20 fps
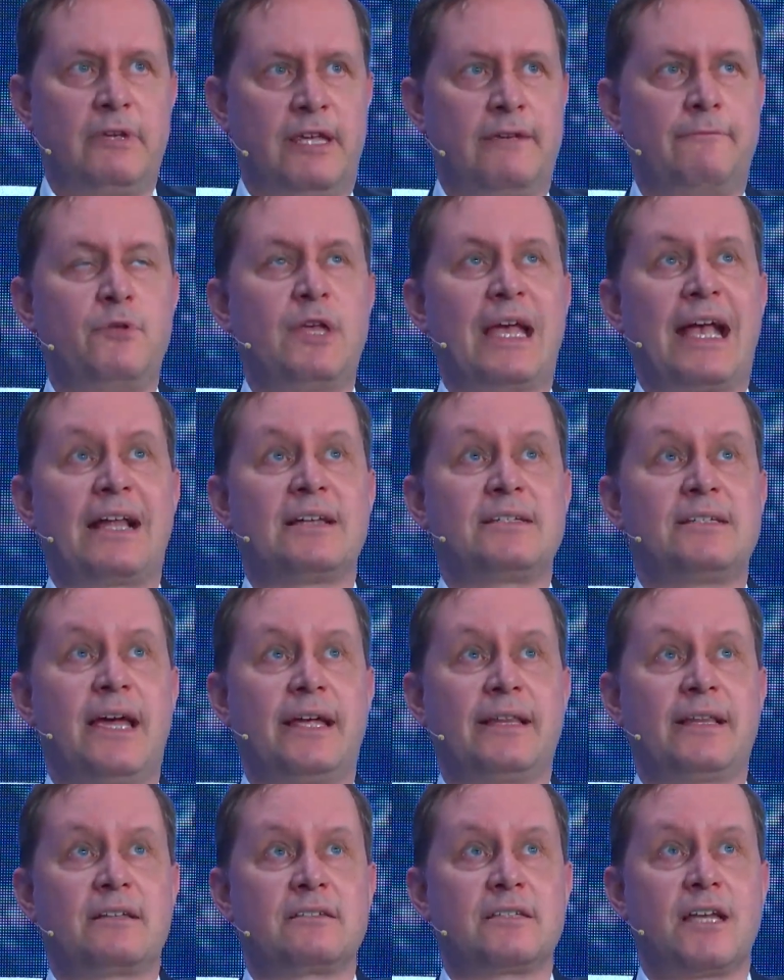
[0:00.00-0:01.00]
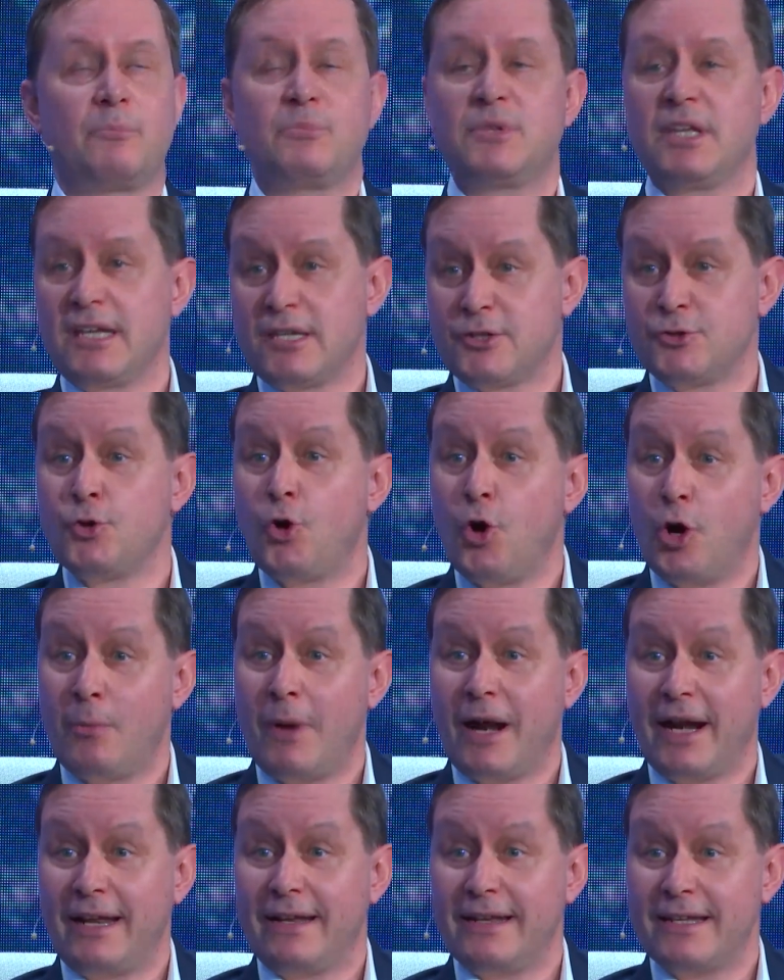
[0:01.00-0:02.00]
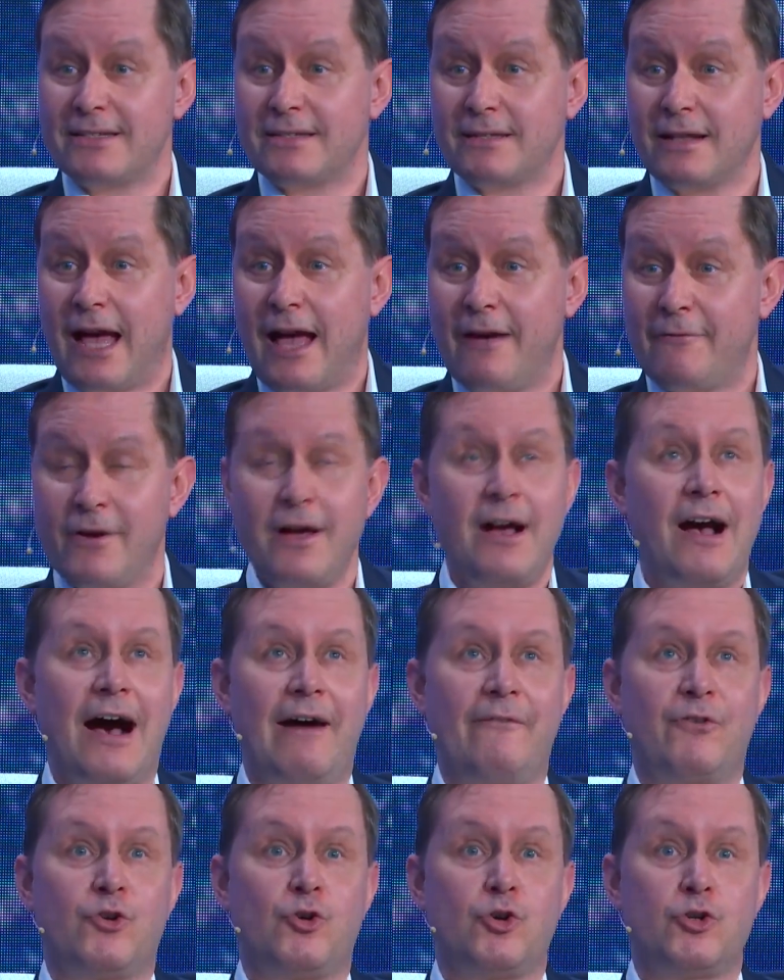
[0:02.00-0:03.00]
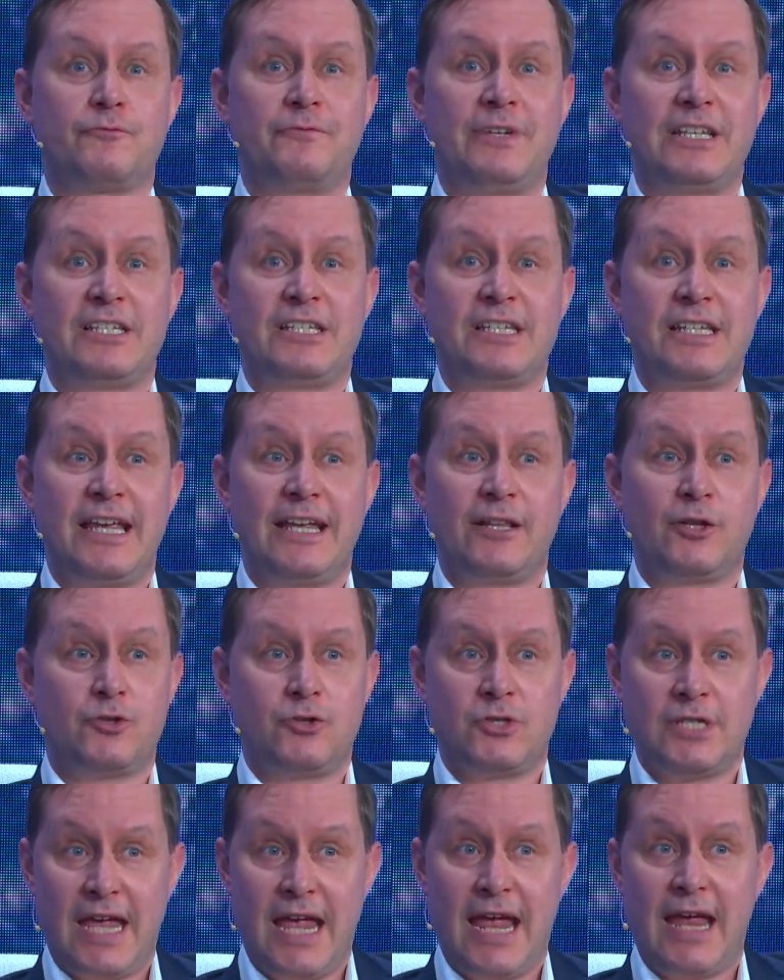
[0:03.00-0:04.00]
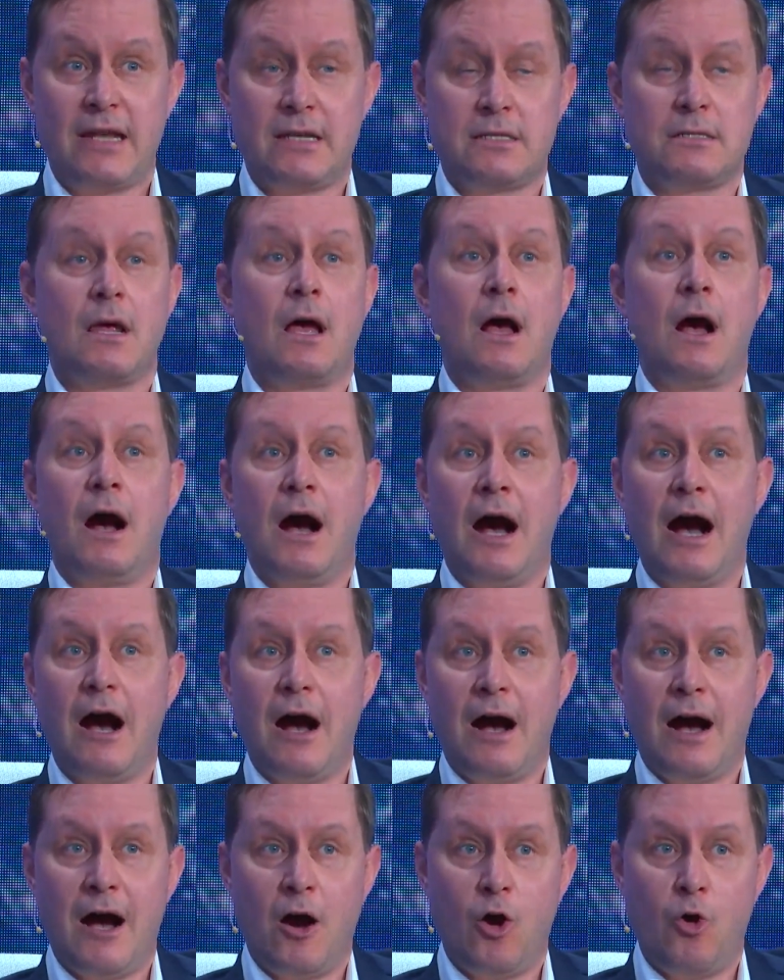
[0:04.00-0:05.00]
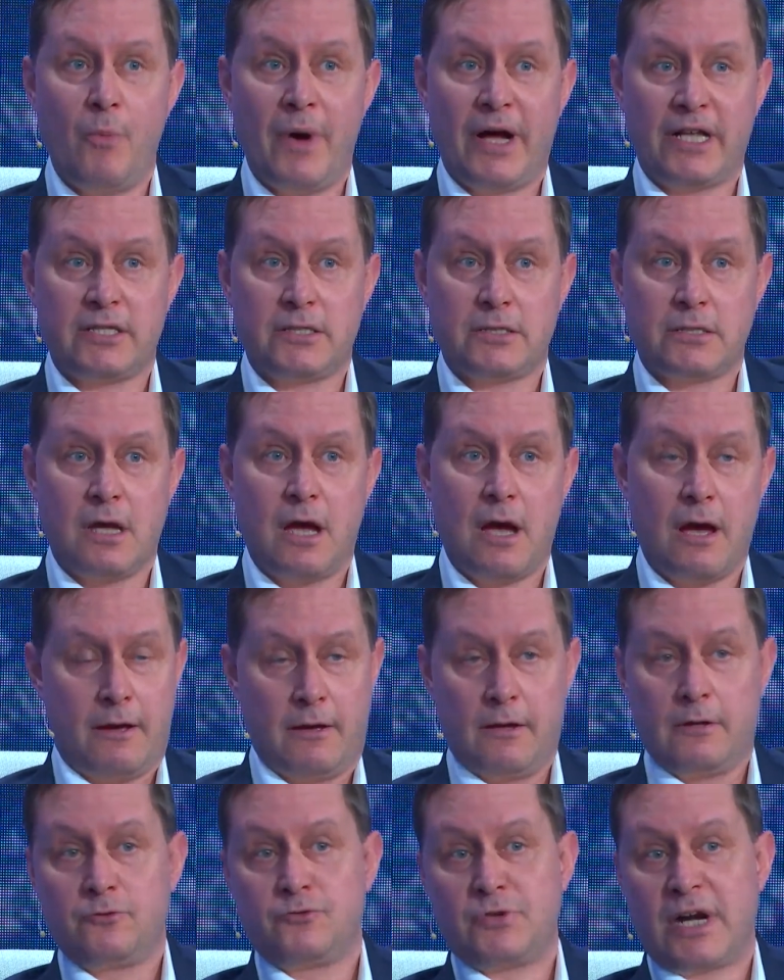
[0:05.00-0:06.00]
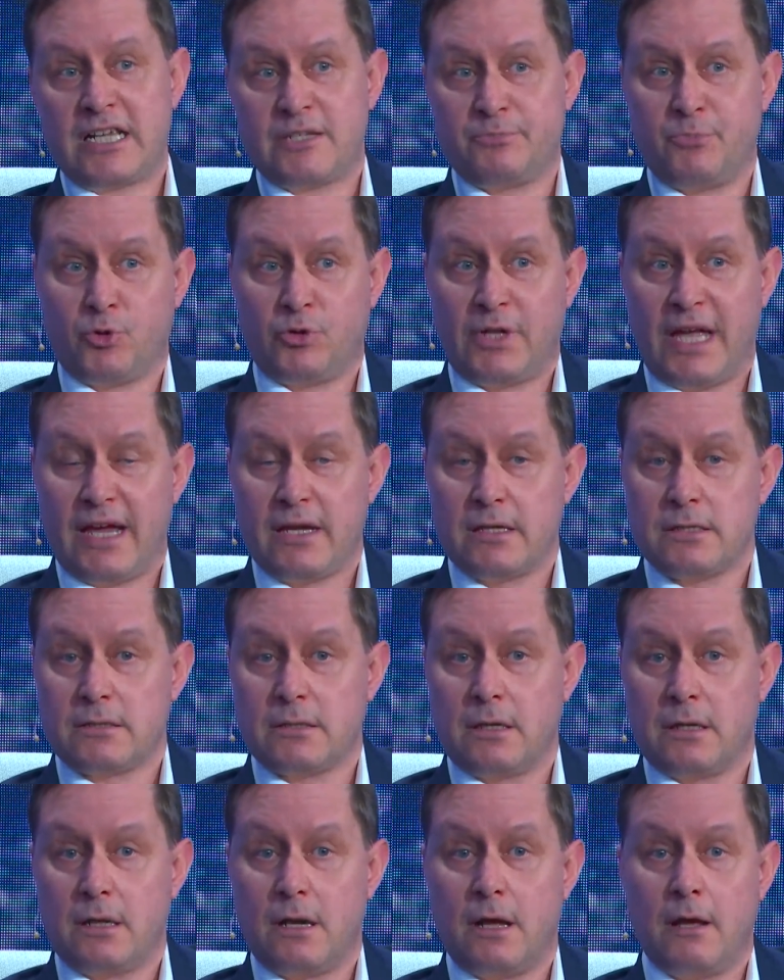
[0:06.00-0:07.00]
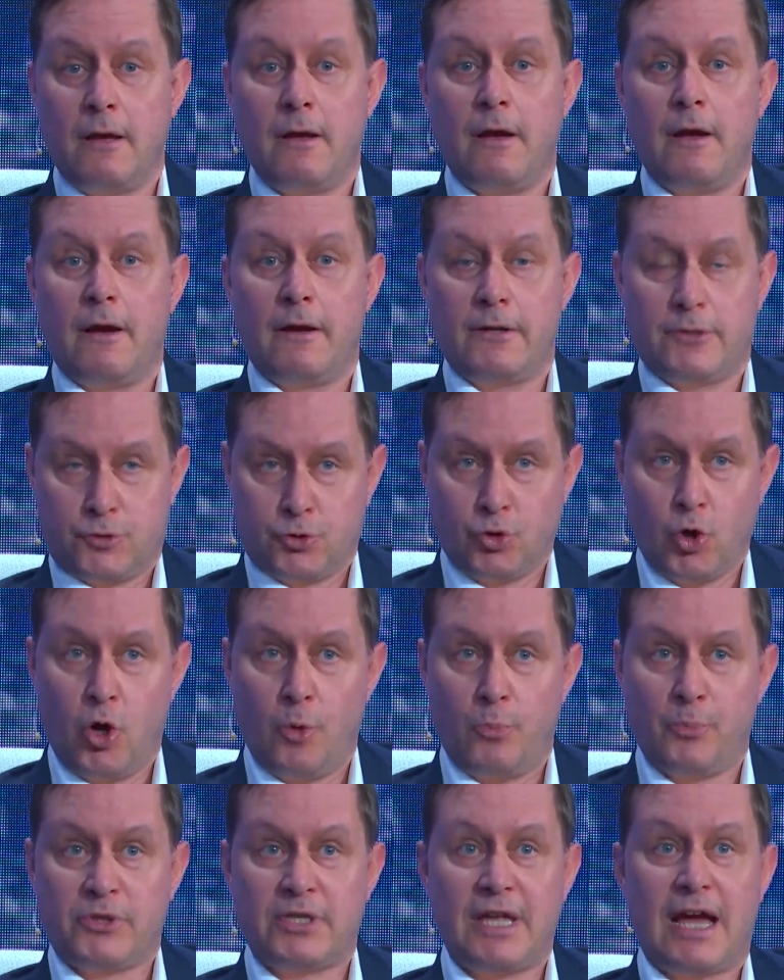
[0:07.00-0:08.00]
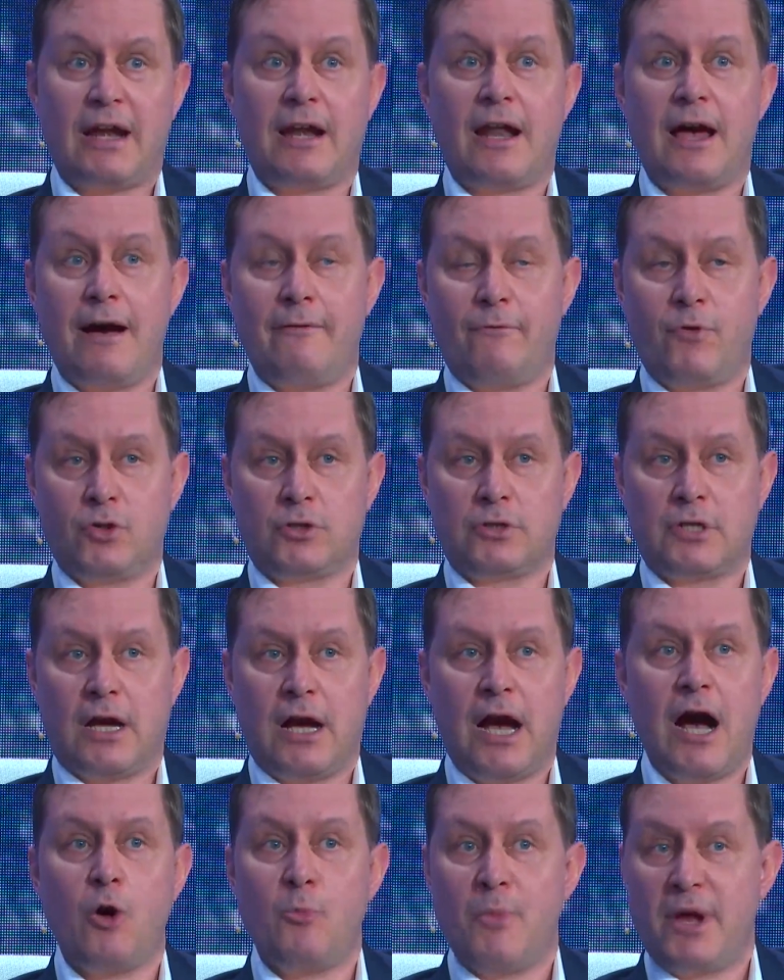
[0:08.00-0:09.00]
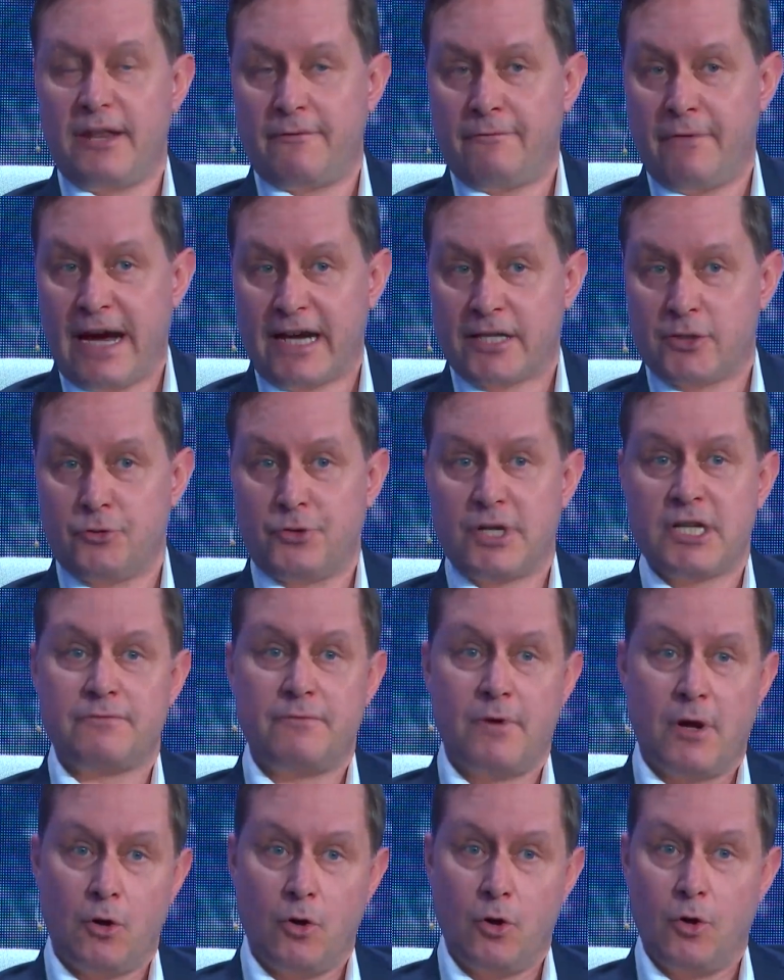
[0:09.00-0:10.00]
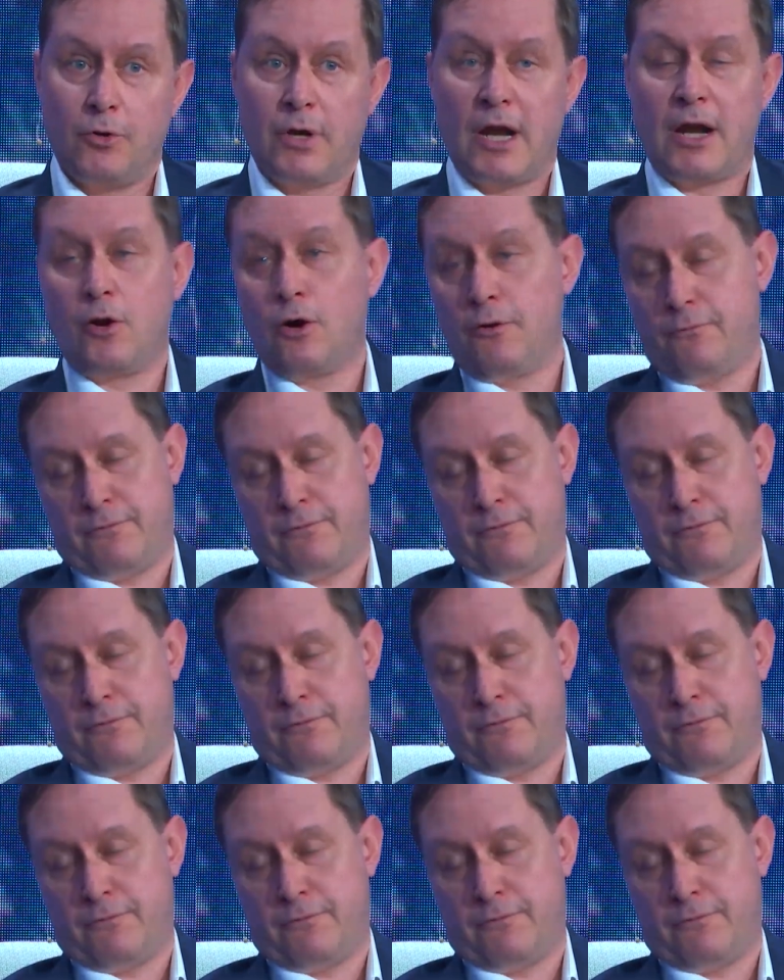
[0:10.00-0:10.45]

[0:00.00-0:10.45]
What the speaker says: if you can say that something is normal in this life, of course we see the change, how much transportation stopped and how many factories were on and